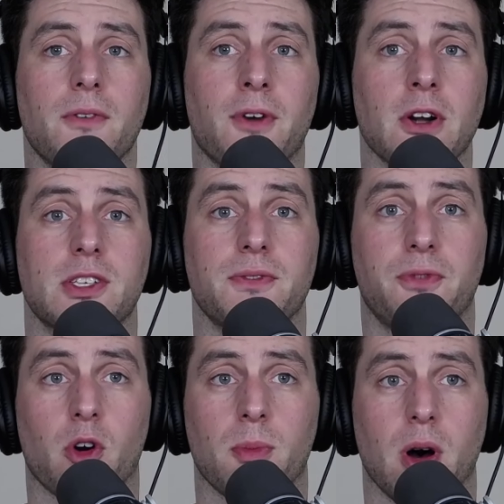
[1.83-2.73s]
First and
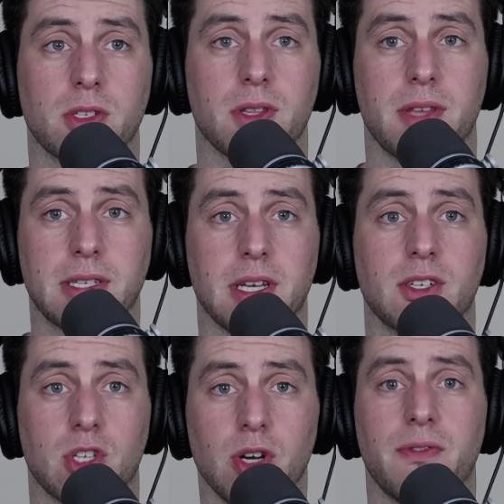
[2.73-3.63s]
foremost, this
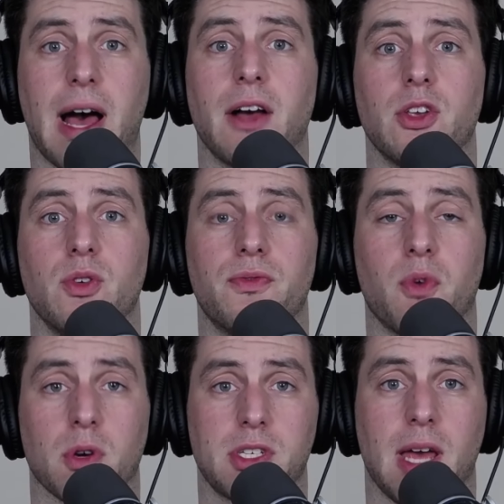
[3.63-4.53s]
is good value
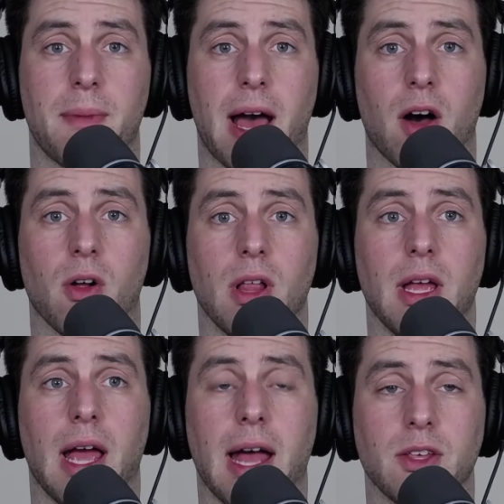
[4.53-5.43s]
for Sam Howell.
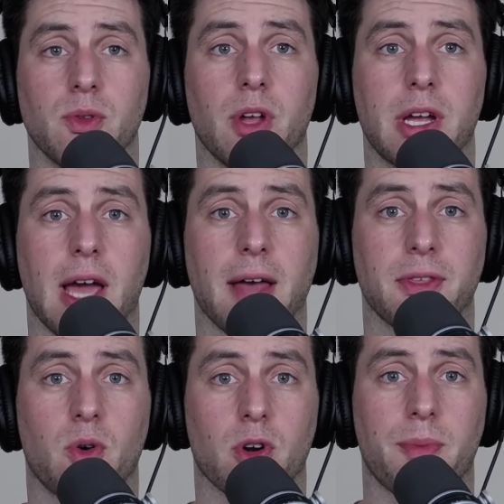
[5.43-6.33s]
And you look at the
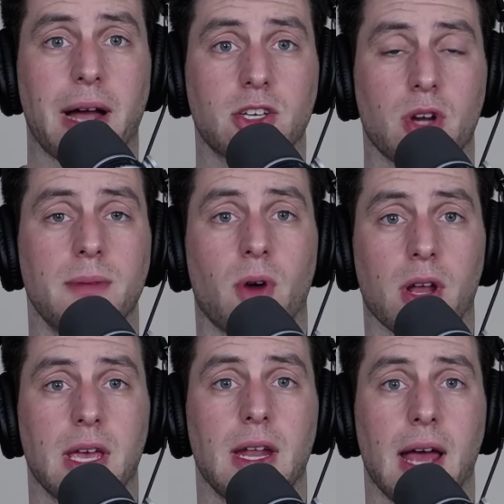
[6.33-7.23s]
quarterback trade
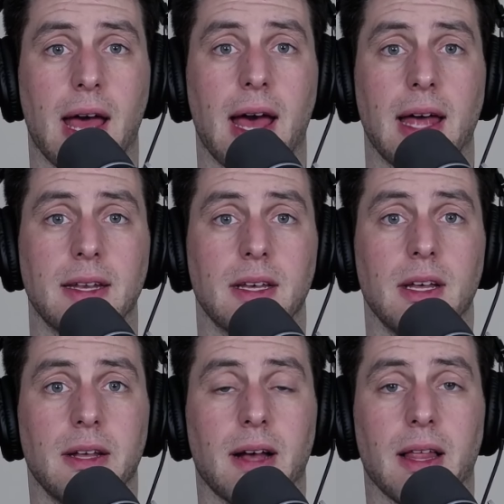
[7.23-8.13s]
market and
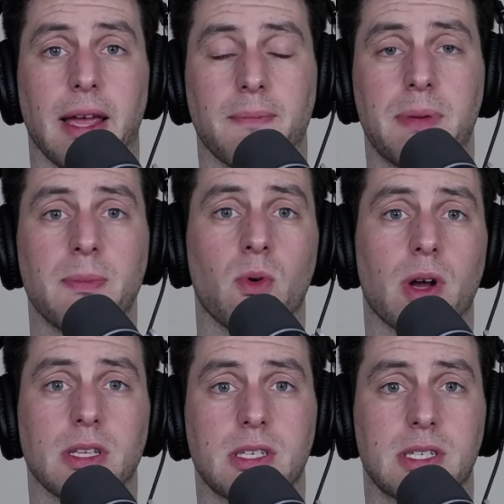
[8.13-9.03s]
like people
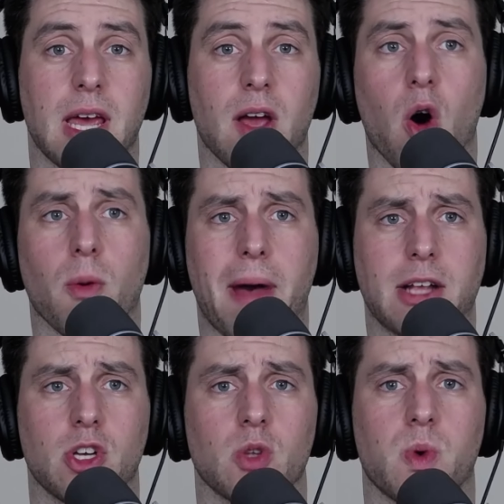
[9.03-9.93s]
wanted to say, oh, well, Mac
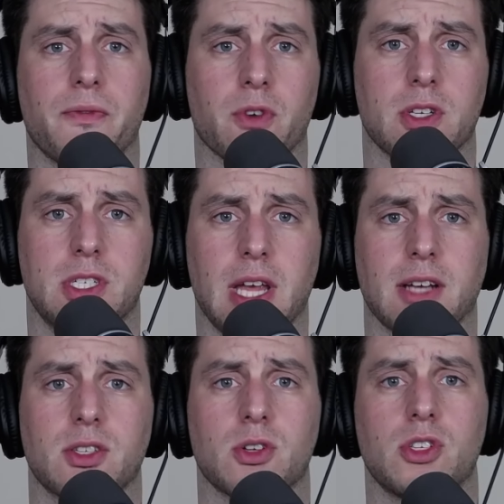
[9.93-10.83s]
Jones went for a
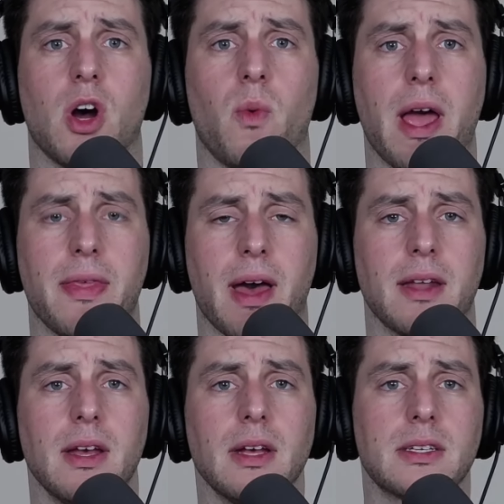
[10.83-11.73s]
sixth. There's no way
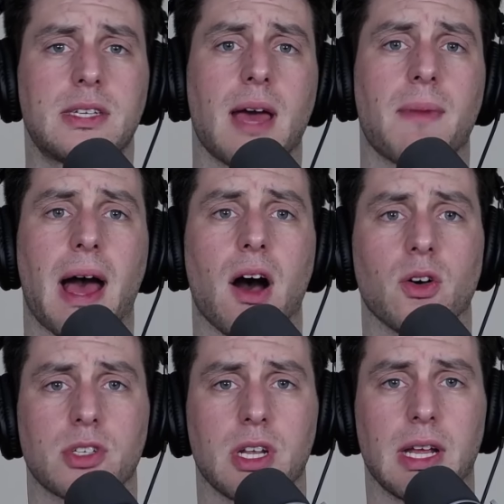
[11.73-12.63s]
that Sam Howell
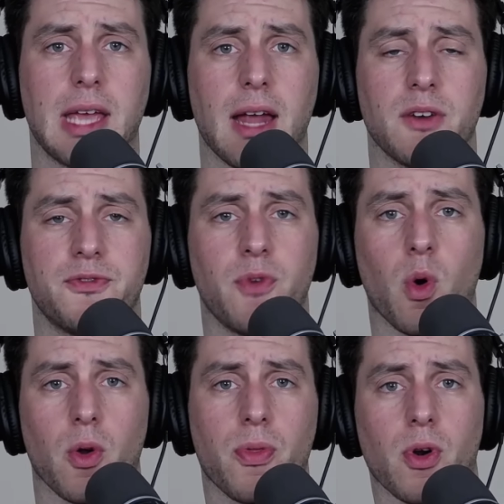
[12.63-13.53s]
is going to get a
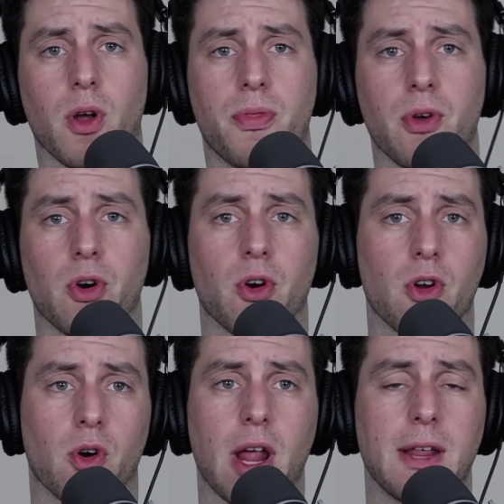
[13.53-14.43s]
fourth or a
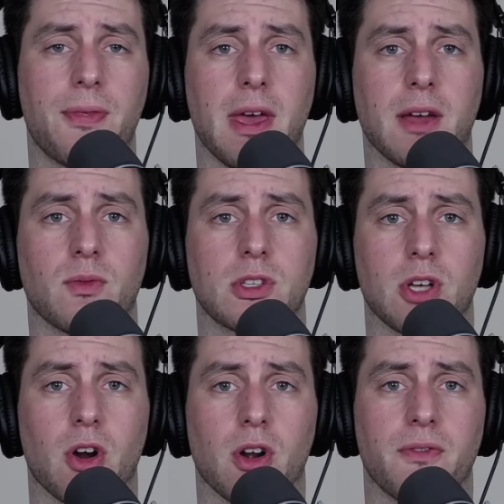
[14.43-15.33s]
third or anything in
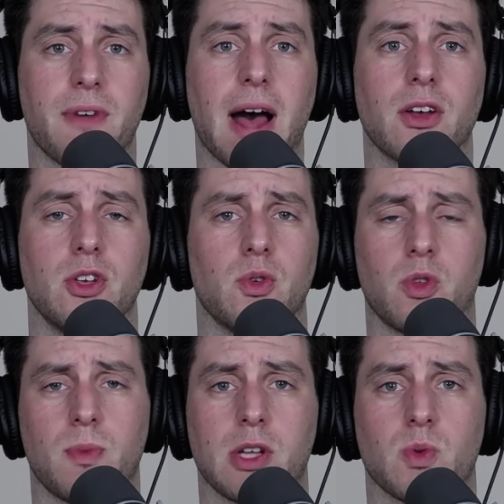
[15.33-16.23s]
return of value.
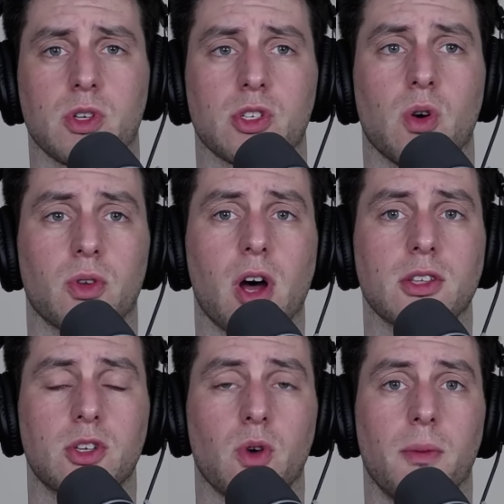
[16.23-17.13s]
You might as well just hold on
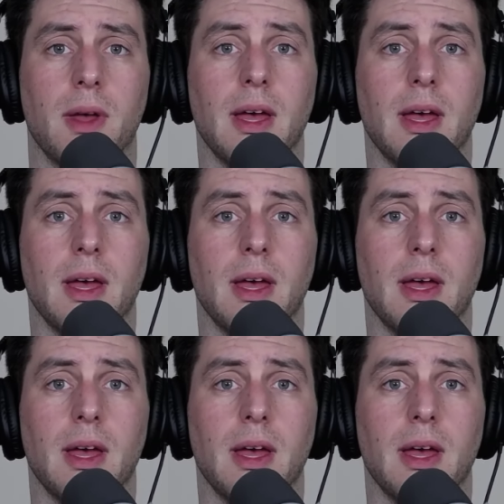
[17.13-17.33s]
to him.